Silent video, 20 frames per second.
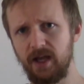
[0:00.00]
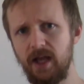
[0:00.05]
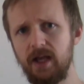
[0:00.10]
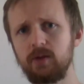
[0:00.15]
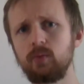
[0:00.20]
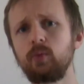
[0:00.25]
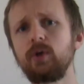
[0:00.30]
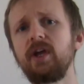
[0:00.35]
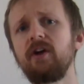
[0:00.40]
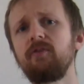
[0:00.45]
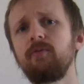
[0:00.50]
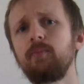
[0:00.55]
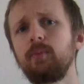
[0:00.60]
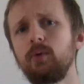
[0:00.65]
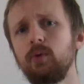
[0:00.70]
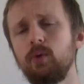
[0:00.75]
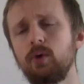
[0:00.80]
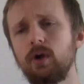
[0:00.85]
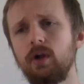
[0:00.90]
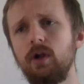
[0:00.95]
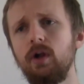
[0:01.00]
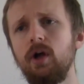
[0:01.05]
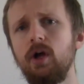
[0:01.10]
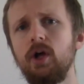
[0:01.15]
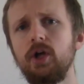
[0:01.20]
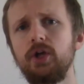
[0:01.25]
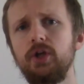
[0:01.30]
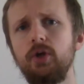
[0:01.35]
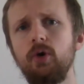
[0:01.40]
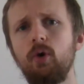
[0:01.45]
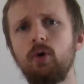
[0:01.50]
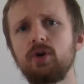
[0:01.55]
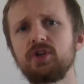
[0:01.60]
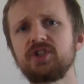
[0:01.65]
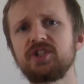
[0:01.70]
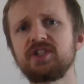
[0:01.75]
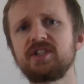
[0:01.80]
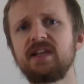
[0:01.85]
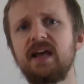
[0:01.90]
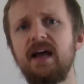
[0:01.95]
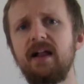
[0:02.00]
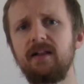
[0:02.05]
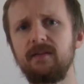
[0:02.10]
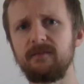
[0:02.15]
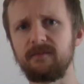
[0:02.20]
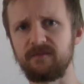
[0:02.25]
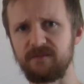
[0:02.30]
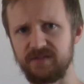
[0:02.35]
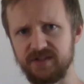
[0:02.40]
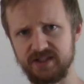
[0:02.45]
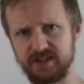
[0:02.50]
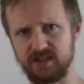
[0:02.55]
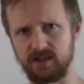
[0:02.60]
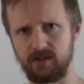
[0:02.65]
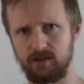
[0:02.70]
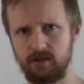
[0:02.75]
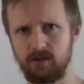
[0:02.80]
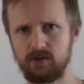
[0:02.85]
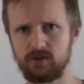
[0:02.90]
and we have plural yourselves.